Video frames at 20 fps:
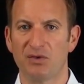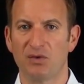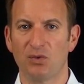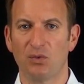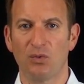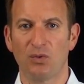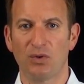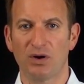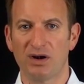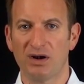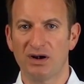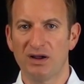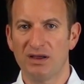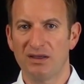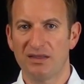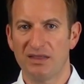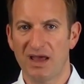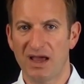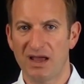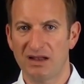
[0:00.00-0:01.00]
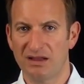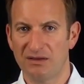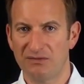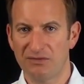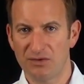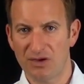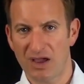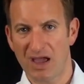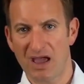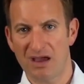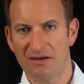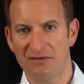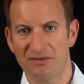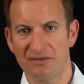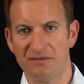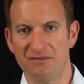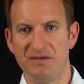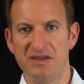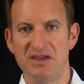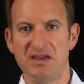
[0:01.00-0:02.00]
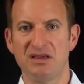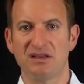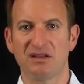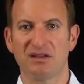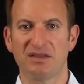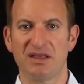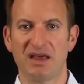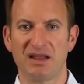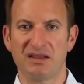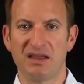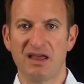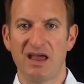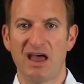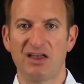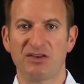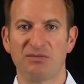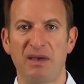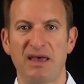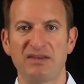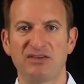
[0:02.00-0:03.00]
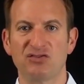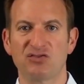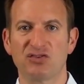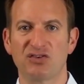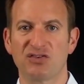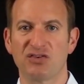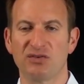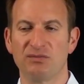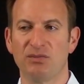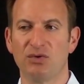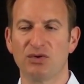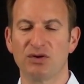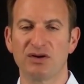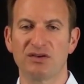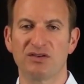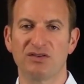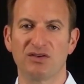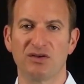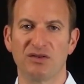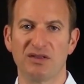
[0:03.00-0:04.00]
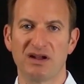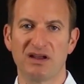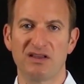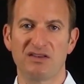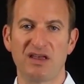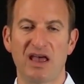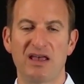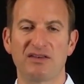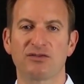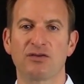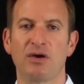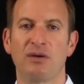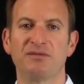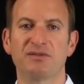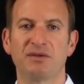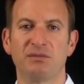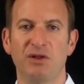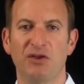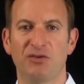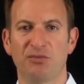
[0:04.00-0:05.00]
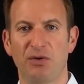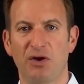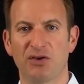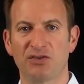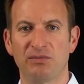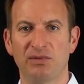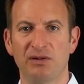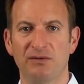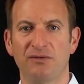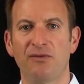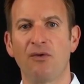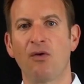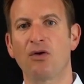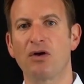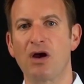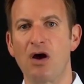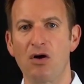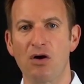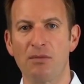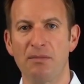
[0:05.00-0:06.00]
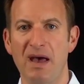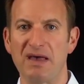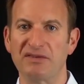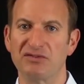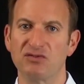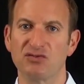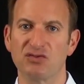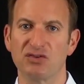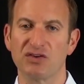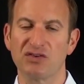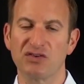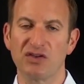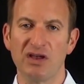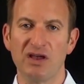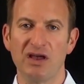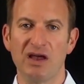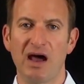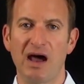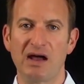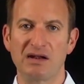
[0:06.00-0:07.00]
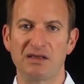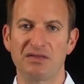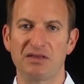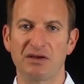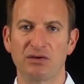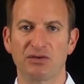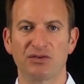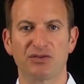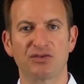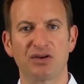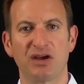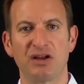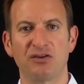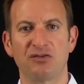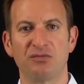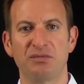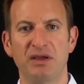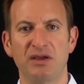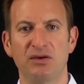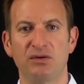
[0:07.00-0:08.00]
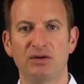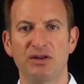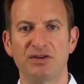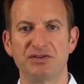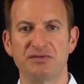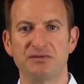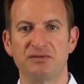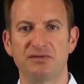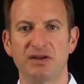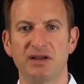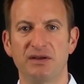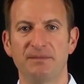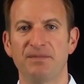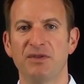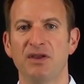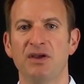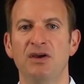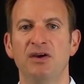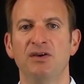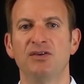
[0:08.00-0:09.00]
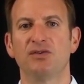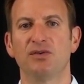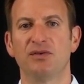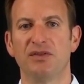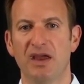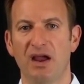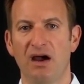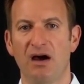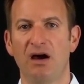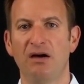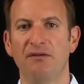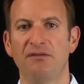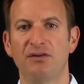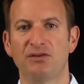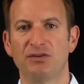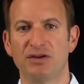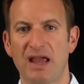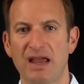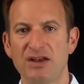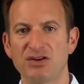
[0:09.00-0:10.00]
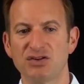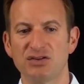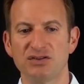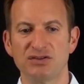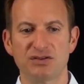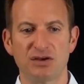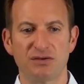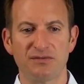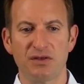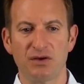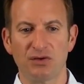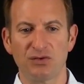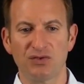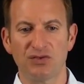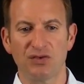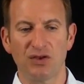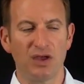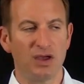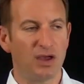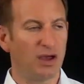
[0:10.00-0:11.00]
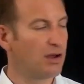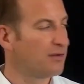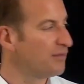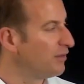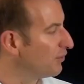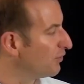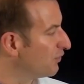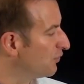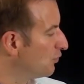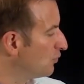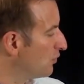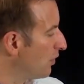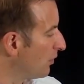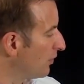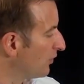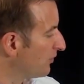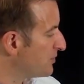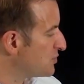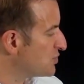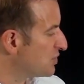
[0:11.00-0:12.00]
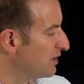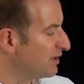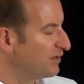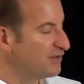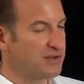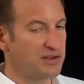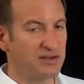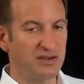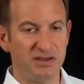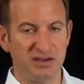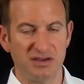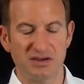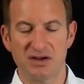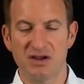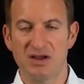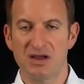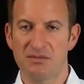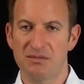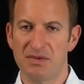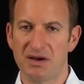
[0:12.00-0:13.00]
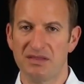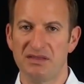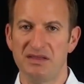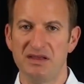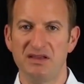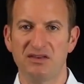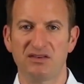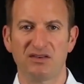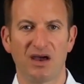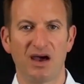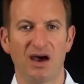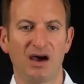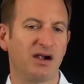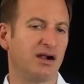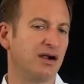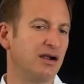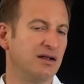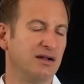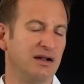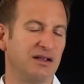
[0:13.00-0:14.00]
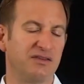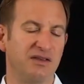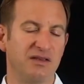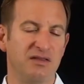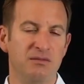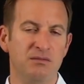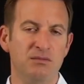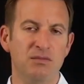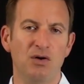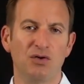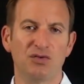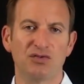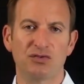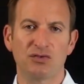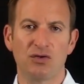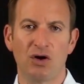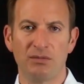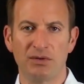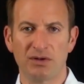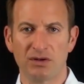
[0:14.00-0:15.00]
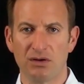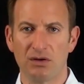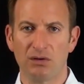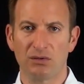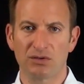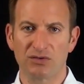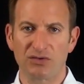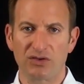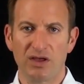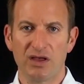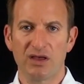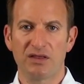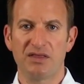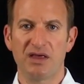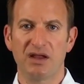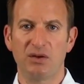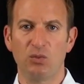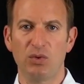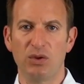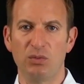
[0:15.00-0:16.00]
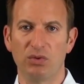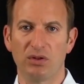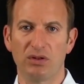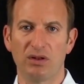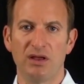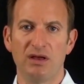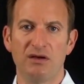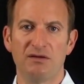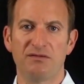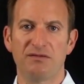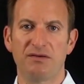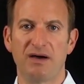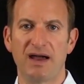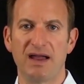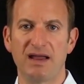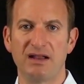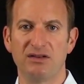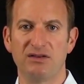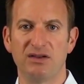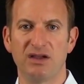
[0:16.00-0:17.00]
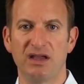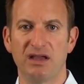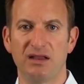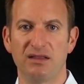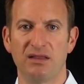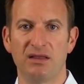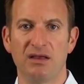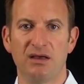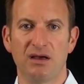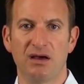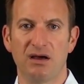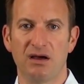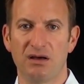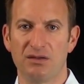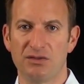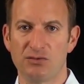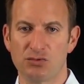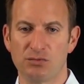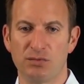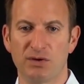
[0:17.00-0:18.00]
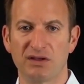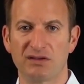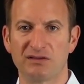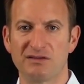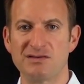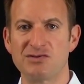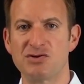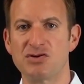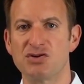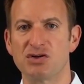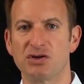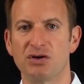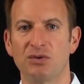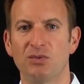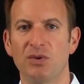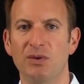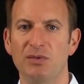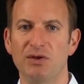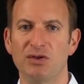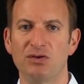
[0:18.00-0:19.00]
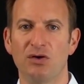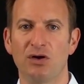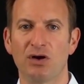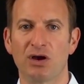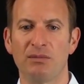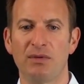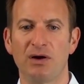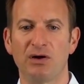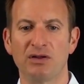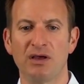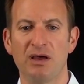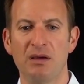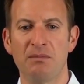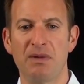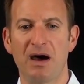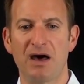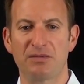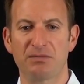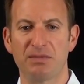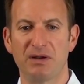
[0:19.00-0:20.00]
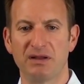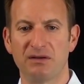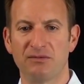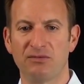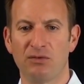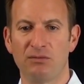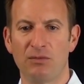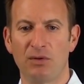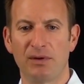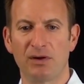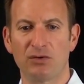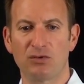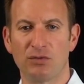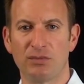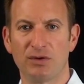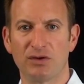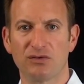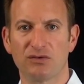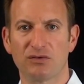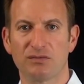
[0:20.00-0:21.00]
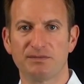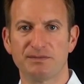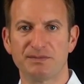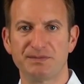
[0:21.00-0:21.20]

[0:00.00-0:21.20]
or that if you have a vehicle that has passengers on board, so that it's as comfortable as possible for our passengers under the constraint of being collision-free. So there are variations of those two goals which are listed here, but these are, let's say, the most common goals that we will find in the robotics literature when we talk about path planning for mobile robots.